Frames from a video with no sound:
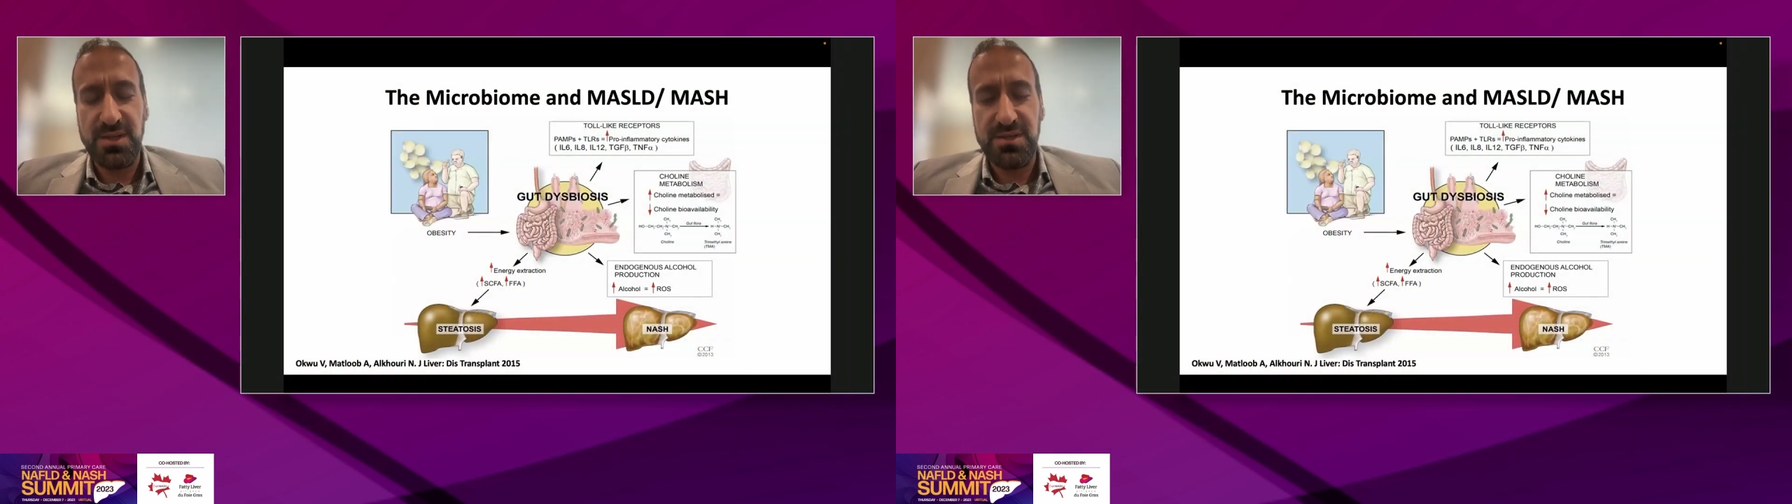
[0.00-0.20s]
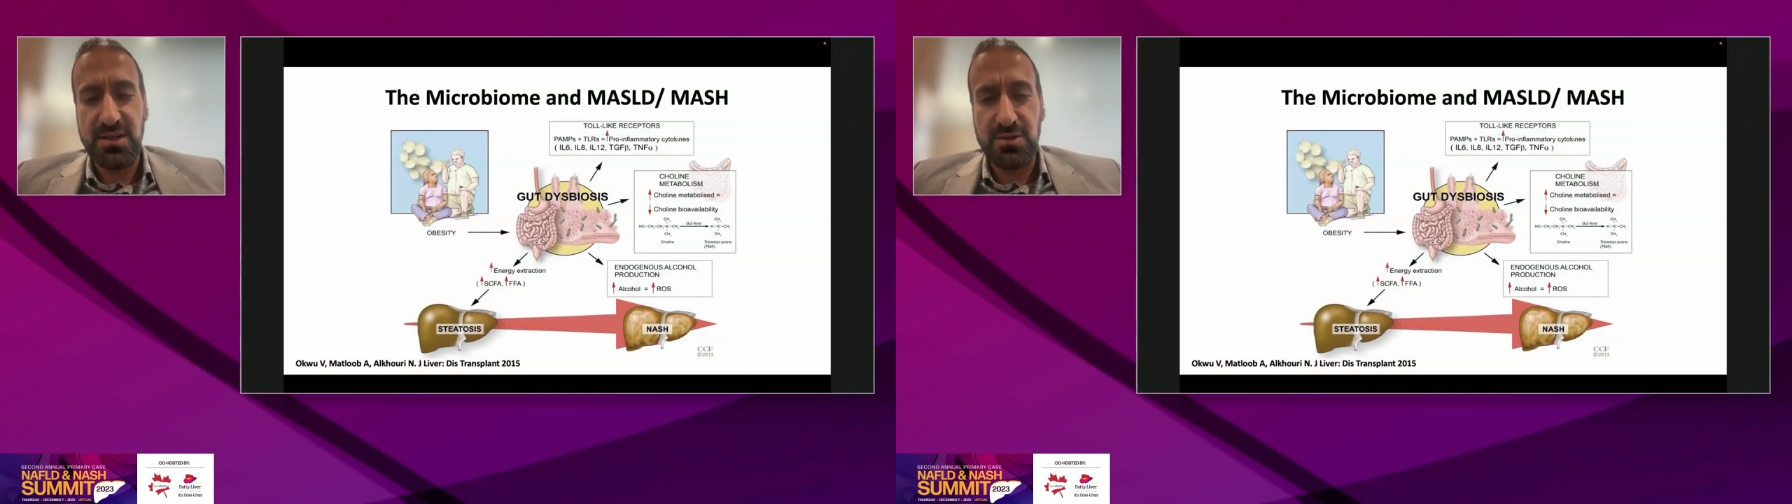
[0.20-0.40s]

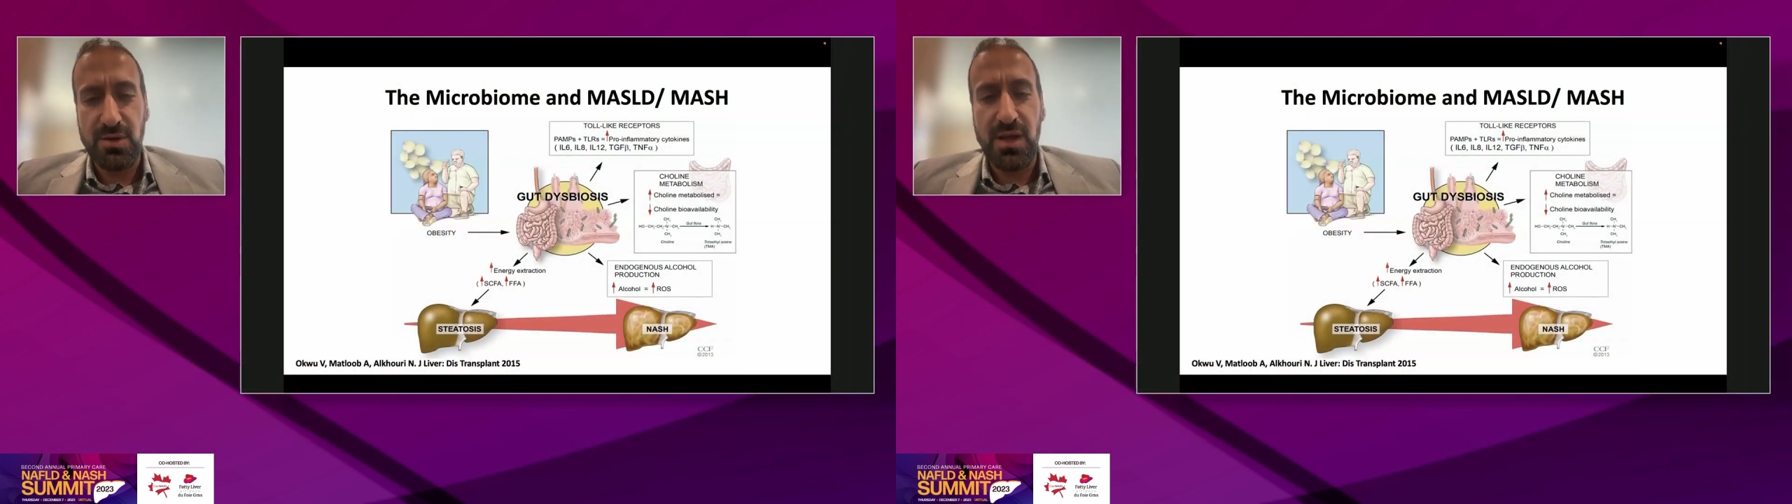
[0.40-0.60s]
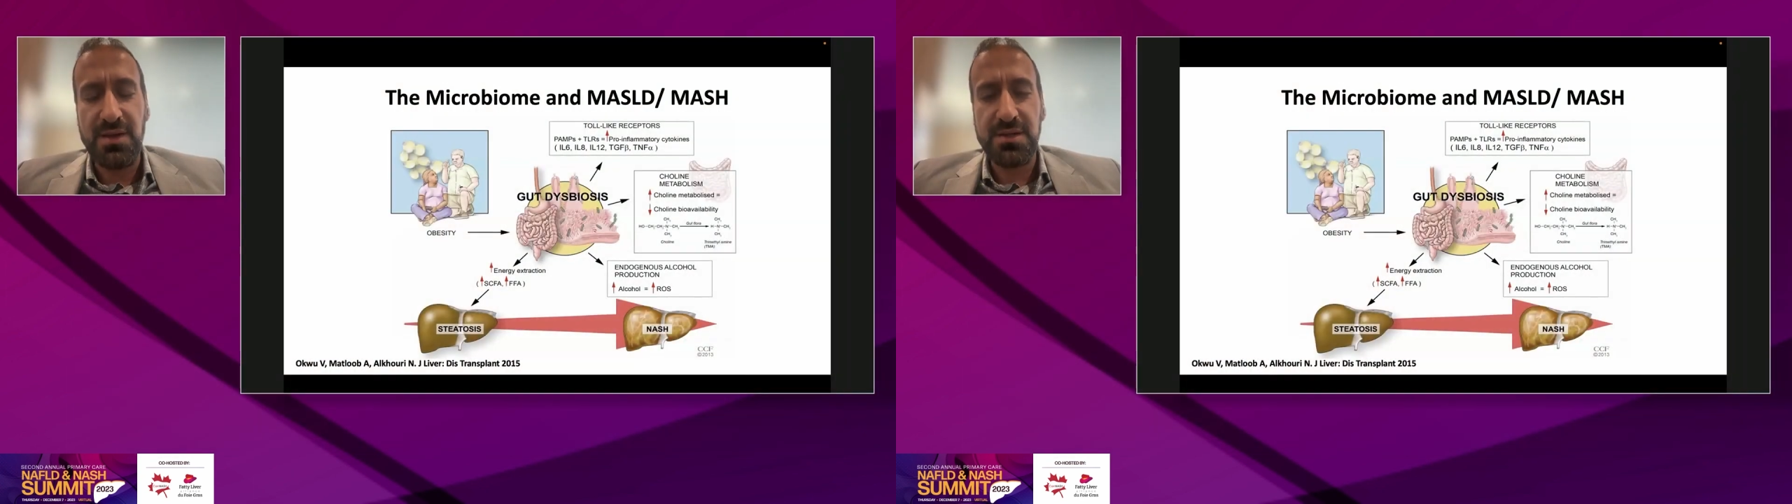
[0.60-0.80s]
in the
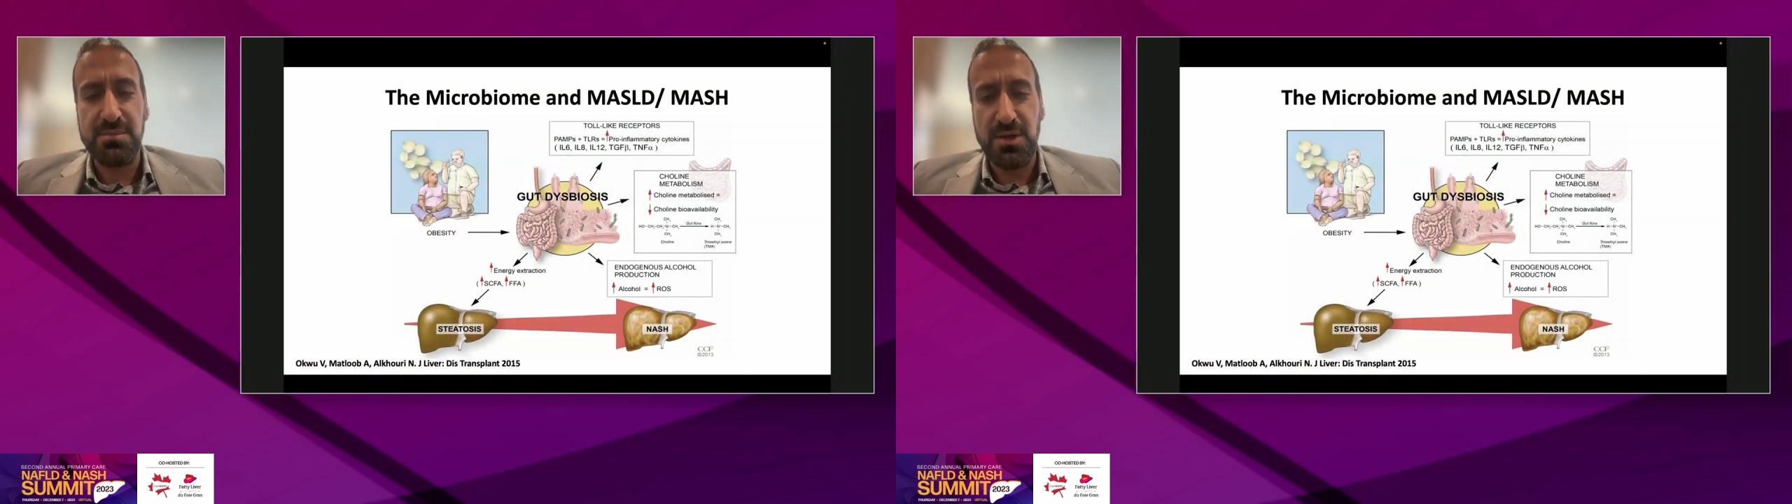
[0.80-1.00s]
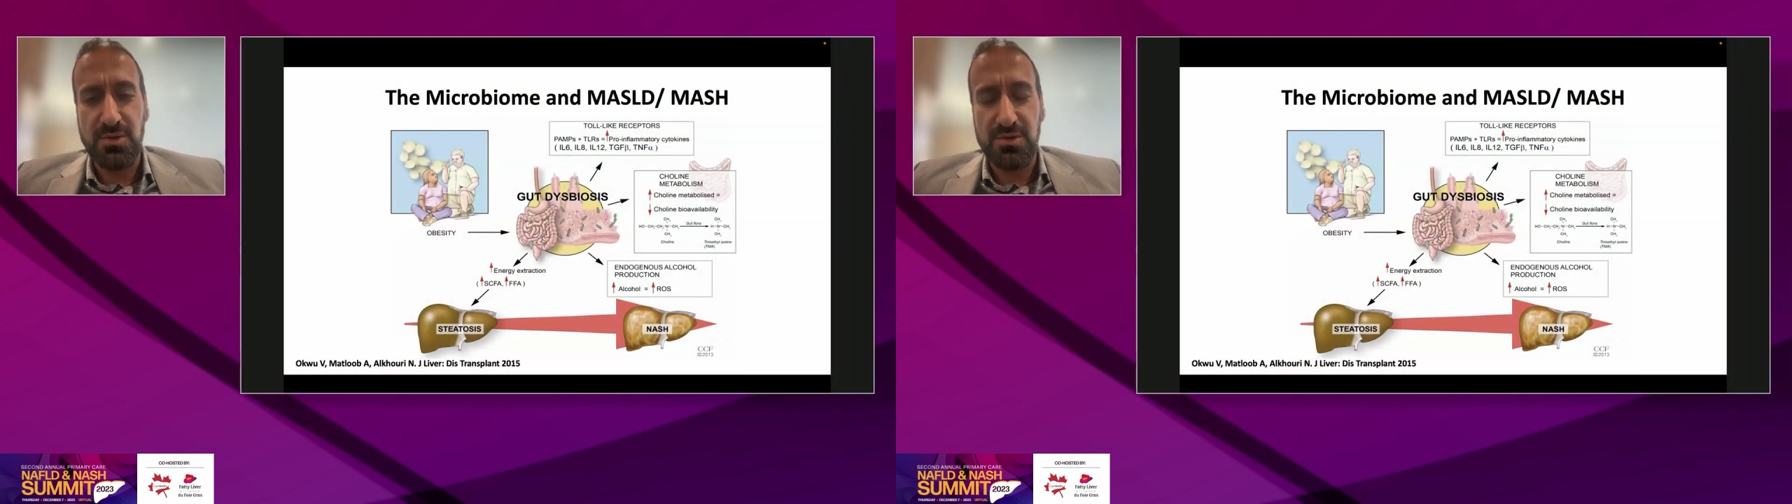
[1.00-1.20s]
colonic
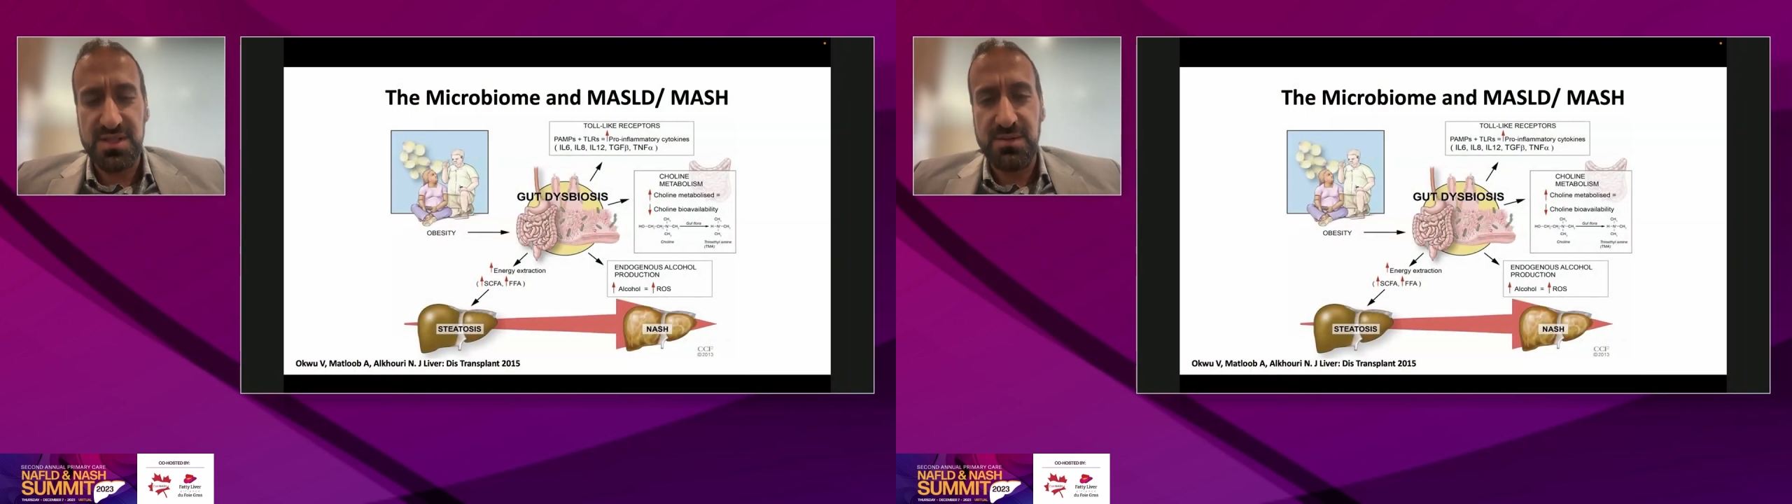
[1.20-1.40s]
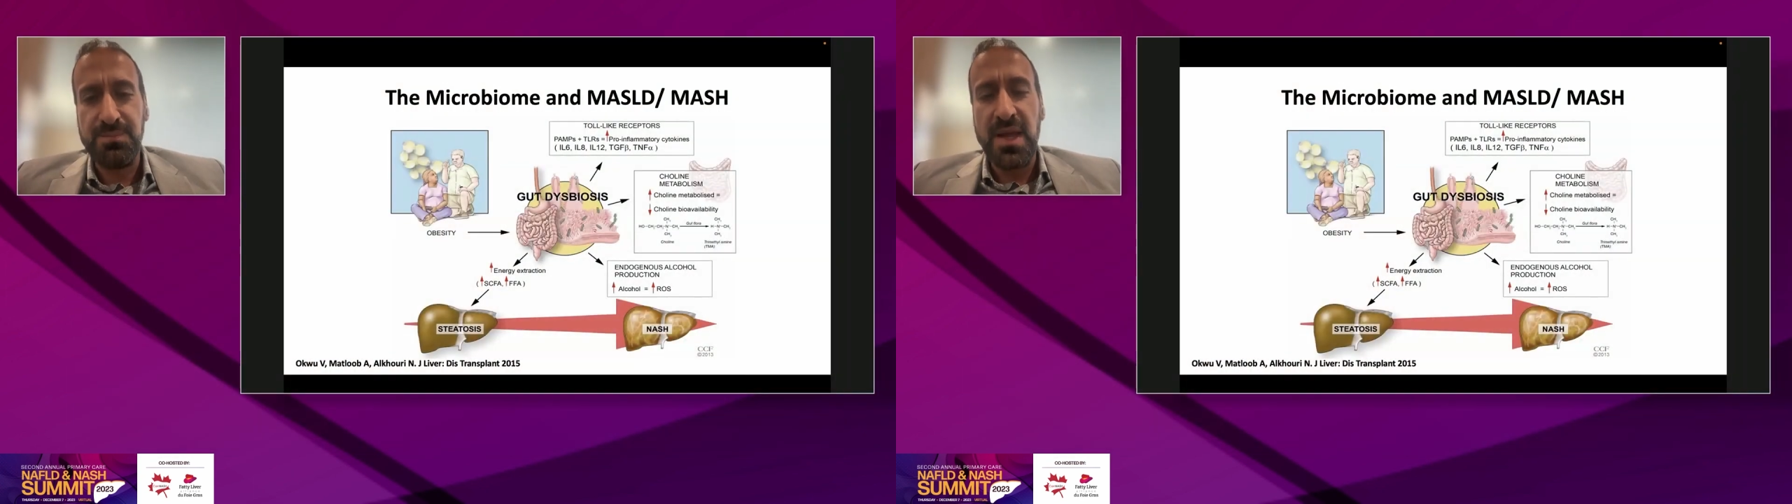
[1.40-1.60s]
mucosa.